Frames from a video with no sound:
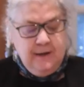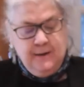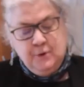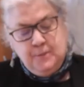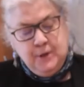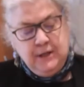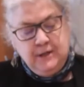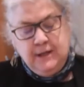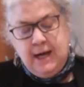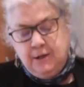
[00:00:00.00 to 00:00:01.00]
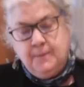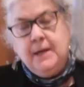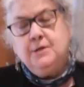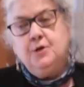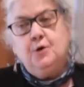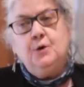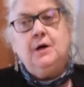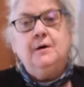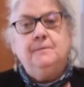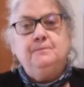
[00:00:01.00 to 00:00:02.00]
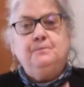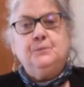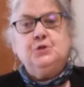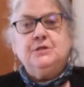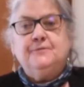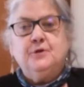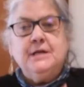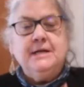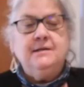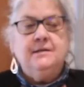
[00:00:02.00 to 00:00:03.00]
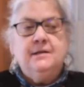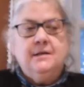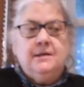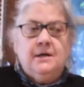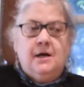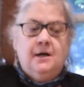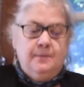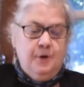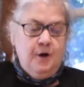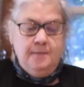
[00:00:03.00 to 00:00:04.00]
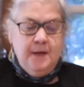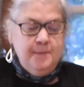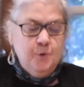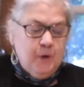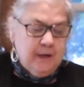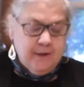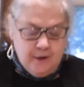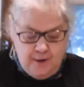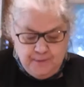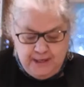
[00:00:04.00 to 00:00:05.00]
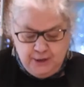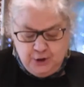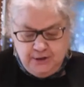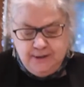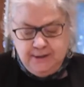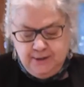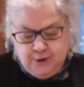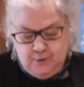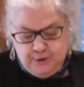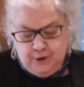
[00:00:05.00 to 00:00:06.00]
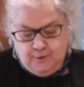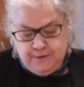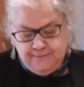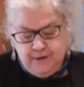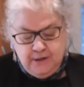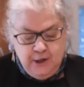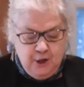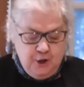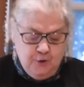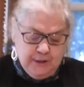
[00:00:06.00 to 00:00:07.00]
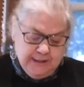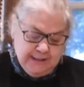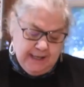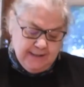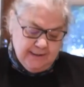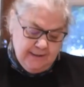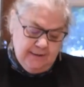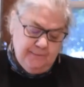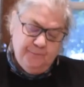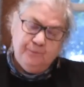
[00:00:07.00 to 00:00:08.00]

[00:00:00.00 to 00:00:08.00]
I'm going to put a little jalapeno just for heat on maybe one of the combinations, and so it's always fun. You can slice the